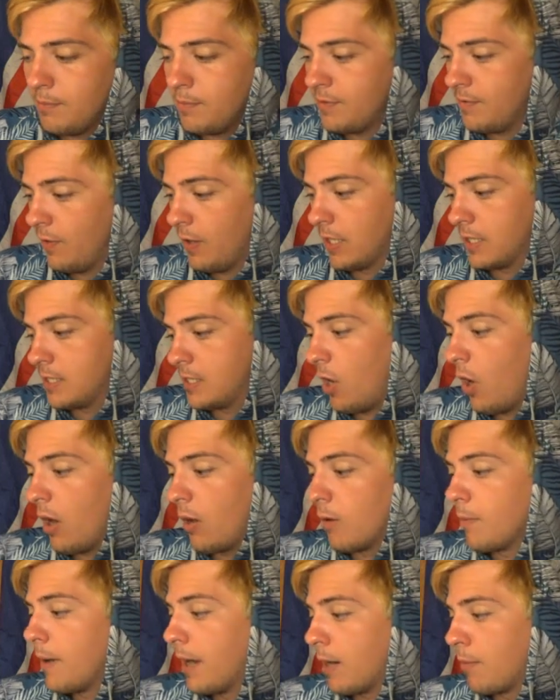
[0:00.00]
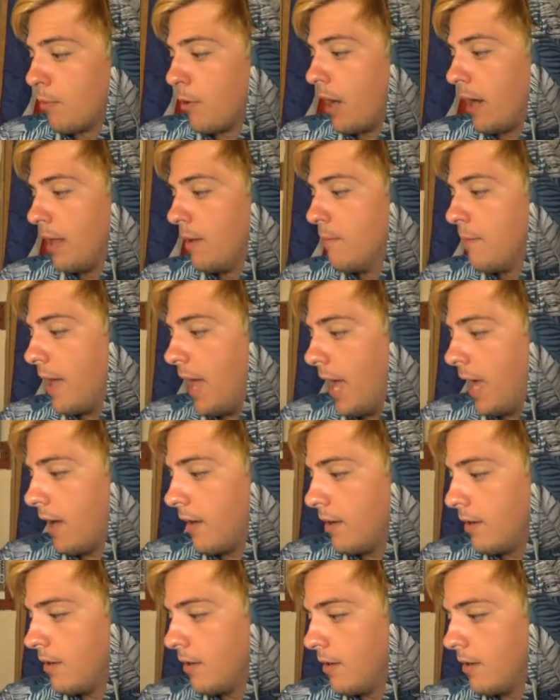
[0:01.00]
I'm freaking sorry Rebecca brought him back.
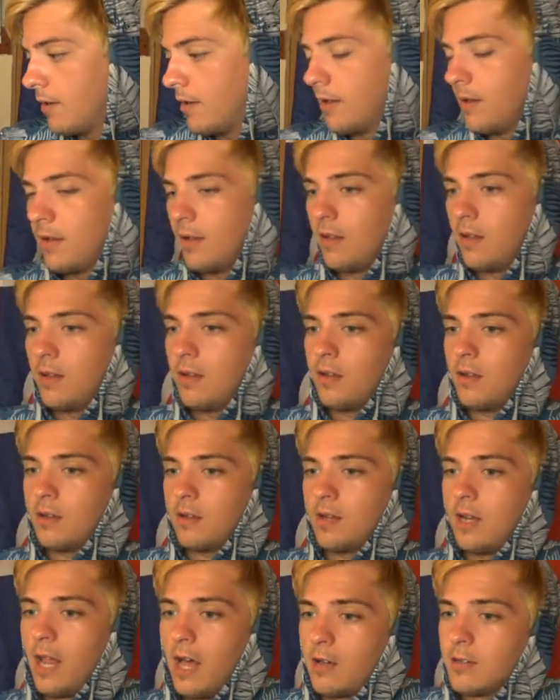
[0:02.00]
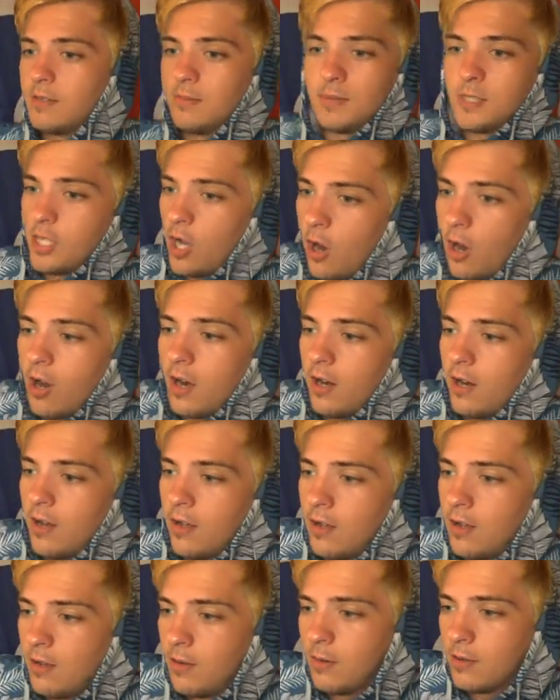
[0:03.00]
Klaus, I'm sorry.
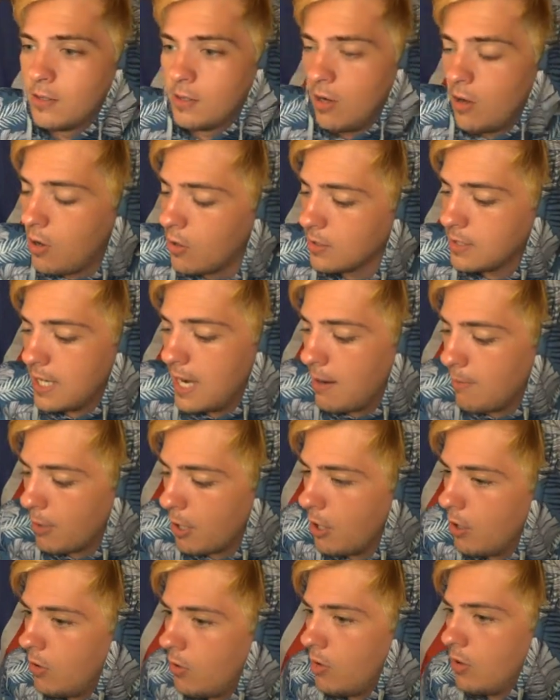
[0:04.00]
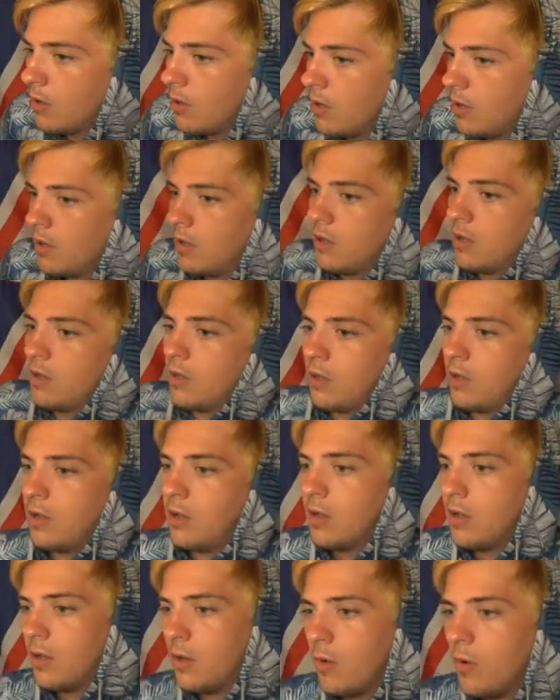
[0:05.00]
A long time ago,
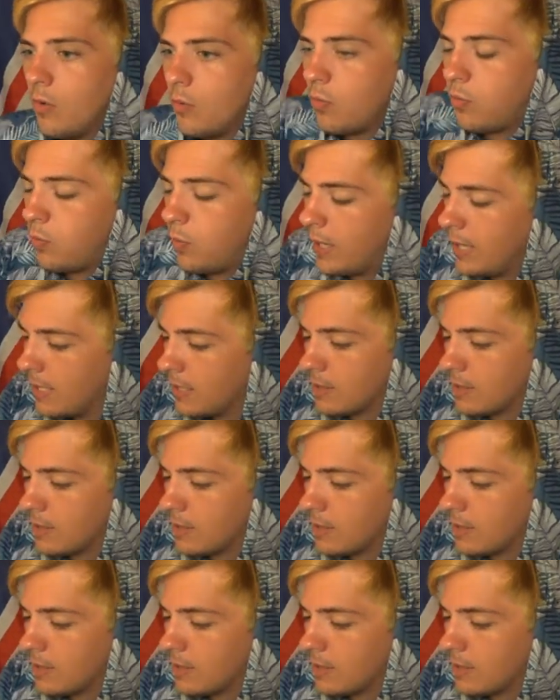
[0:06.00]
we